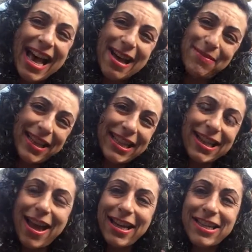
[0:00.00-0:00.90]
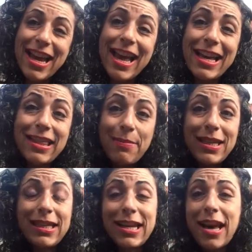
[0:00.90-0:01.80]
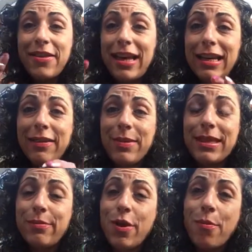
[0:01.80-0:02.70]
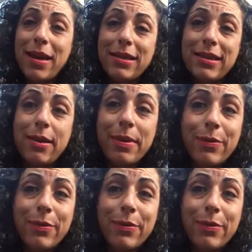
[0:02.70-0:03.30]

Please like, share, get the message out there. Leave me some comments. Tell me